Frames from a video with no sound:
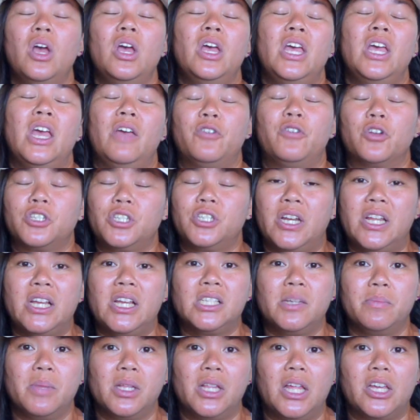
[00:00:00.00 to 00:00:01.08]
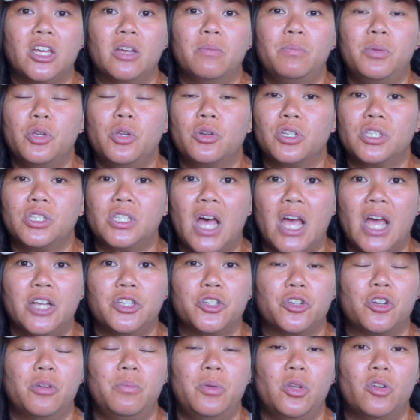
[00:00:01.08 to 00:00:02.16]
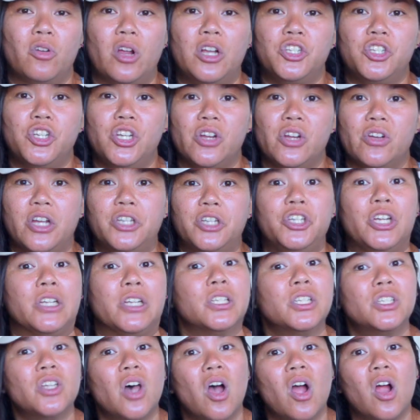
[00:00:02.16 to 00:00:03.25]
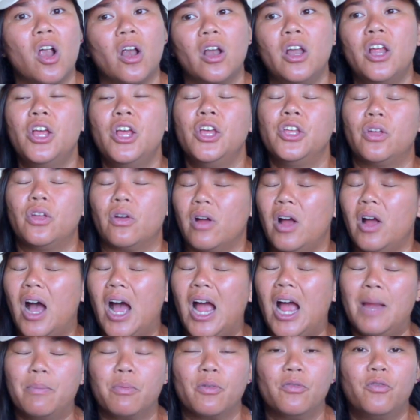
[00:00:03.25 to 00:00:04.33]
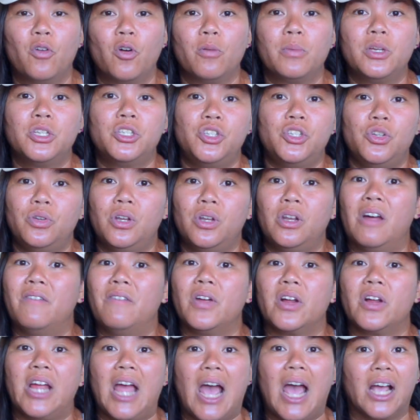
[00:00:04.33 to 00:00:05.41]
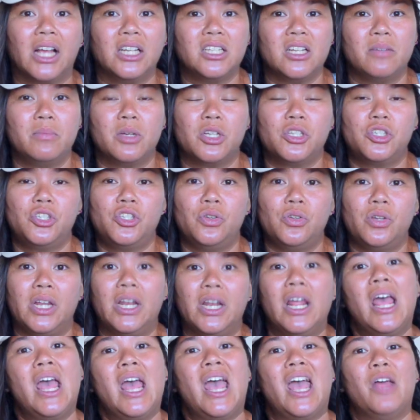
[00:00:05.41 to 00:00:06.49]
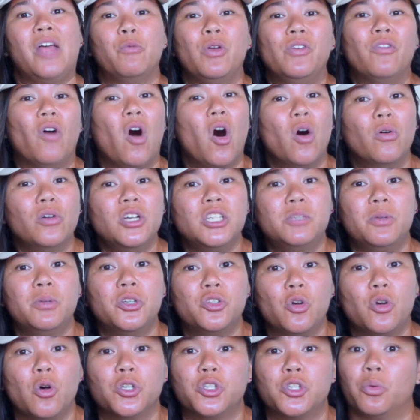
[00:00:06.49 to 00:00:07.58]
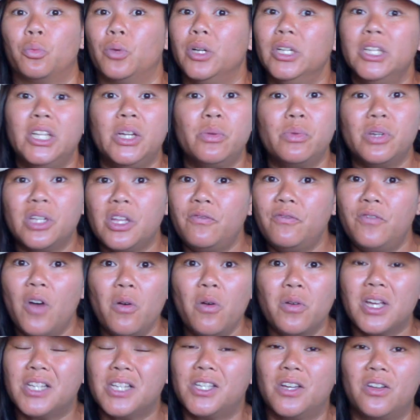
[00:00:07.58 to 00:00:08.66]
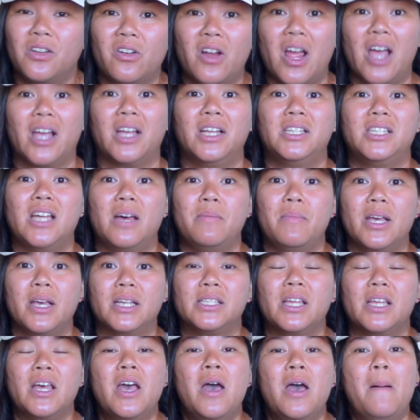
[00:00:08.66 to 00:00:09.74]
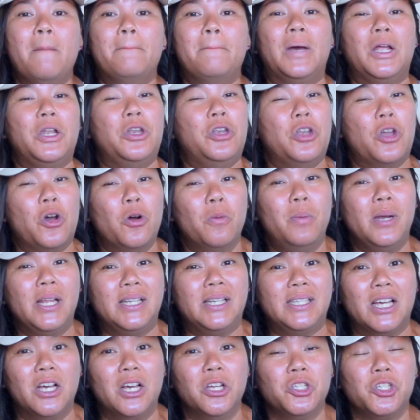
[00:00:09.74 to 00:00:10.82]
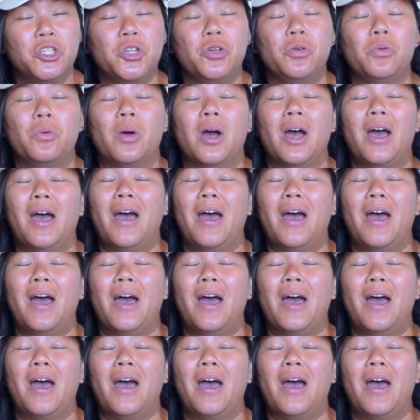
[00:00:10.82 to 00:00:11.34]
if you're studying something like computer science or computer engineering, chances are you're a high performing student, a very academic student. And we've always been told to really, really focus on our academics, but nobody tells you